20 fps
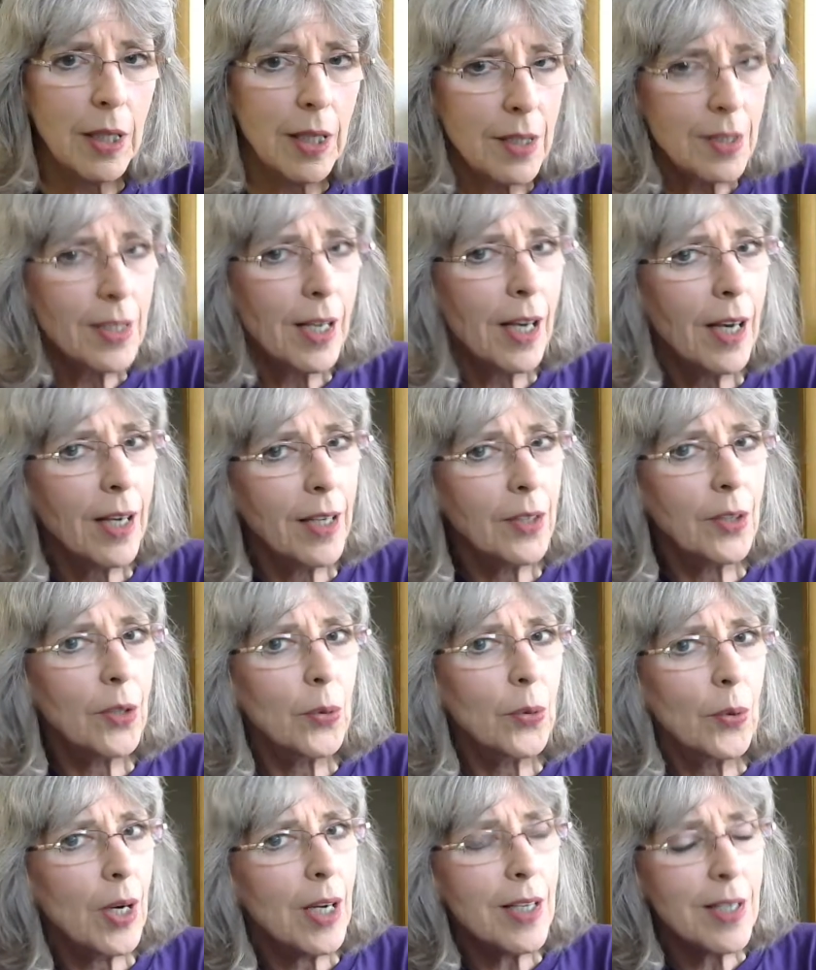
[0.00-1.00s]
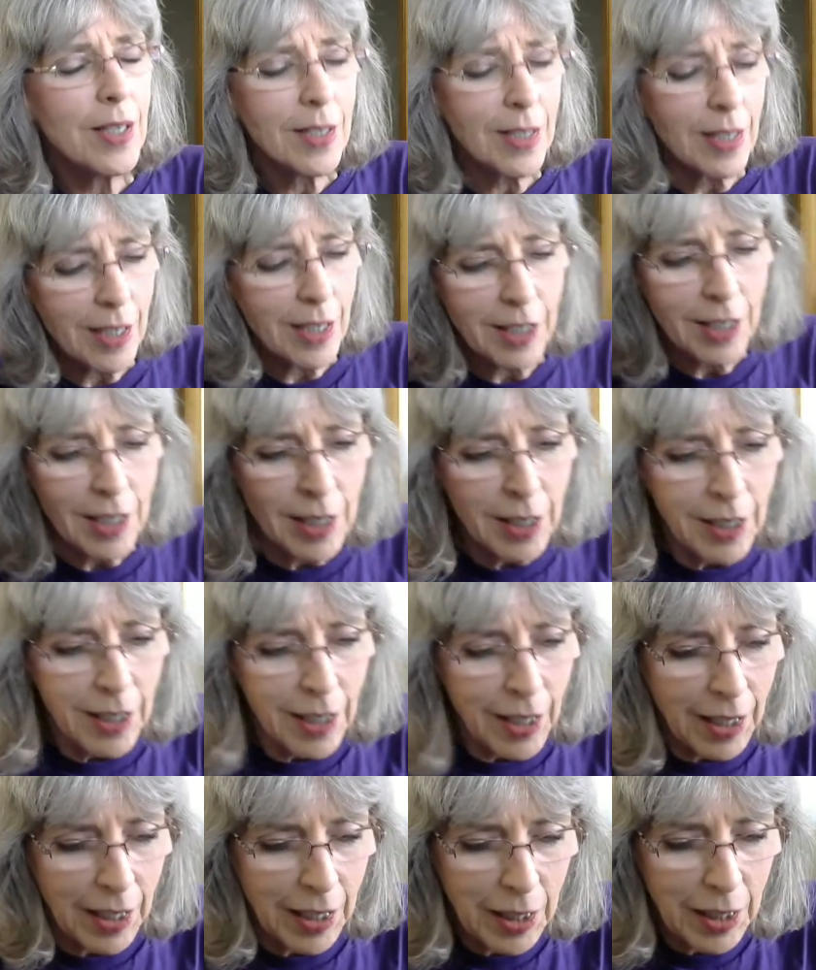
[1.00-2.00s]
It's kind of crazy.
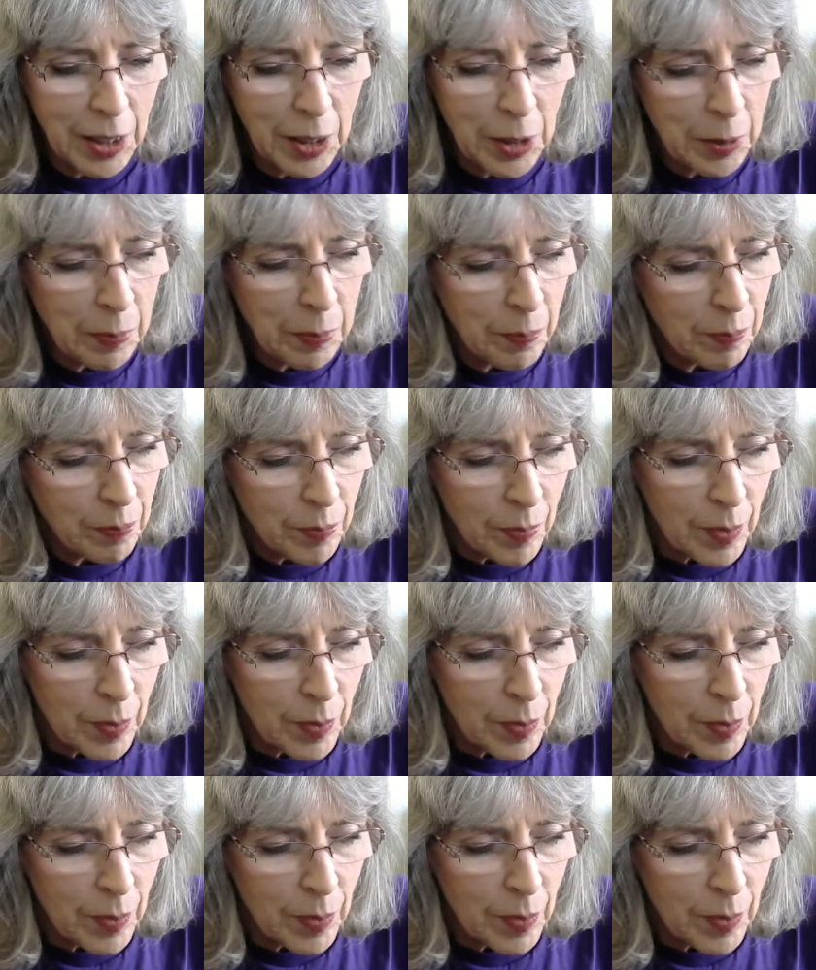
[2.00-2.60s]
Um,